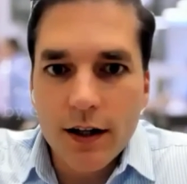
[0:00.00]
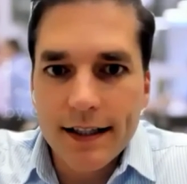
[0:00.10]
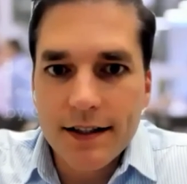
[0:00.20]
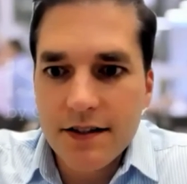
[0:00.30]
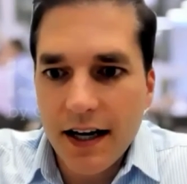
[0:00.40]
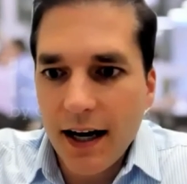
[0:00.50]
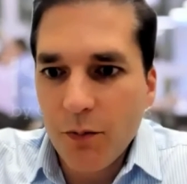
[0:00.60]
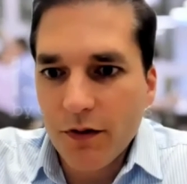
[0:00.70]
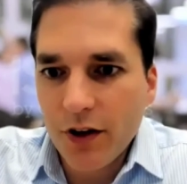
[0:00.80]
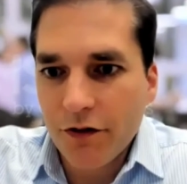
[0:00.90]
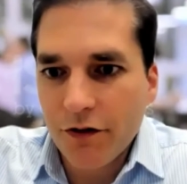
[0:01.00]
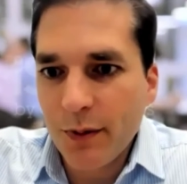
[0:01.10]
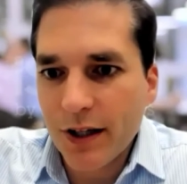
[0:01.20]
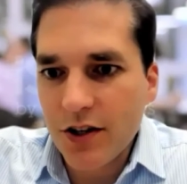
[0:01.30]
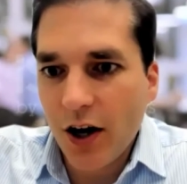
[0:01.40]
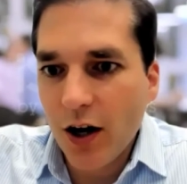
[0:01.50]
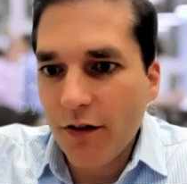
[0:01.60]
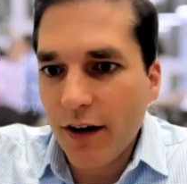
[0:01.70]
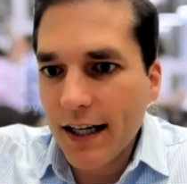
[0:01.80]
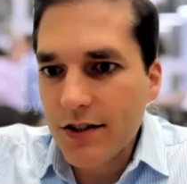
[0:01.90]
we've gone a few minutes
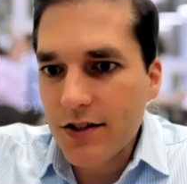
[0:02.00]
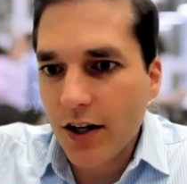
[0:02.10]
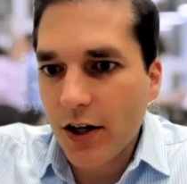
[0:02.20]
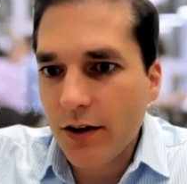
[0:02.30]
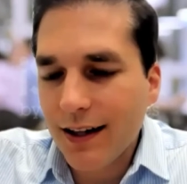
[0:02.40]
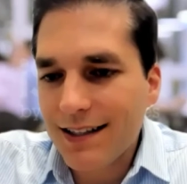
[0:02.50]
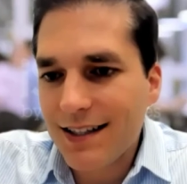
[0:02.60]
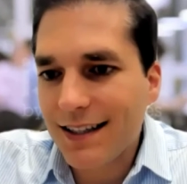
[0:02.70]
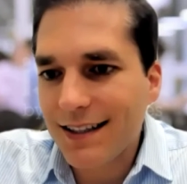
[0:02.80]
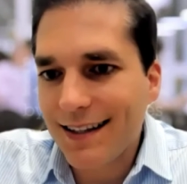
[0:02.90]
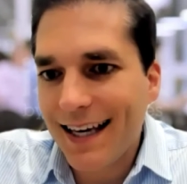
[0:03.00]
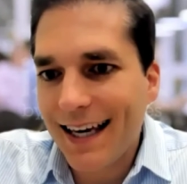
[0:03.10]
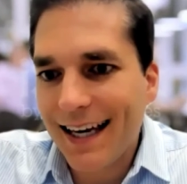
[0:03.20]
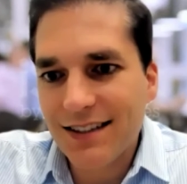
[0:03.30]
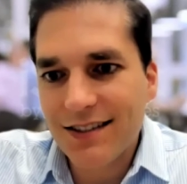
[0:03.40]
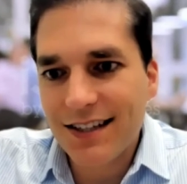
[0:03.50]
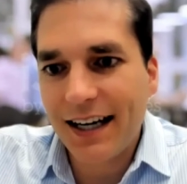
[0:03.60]
over, so let's end it there. As I said,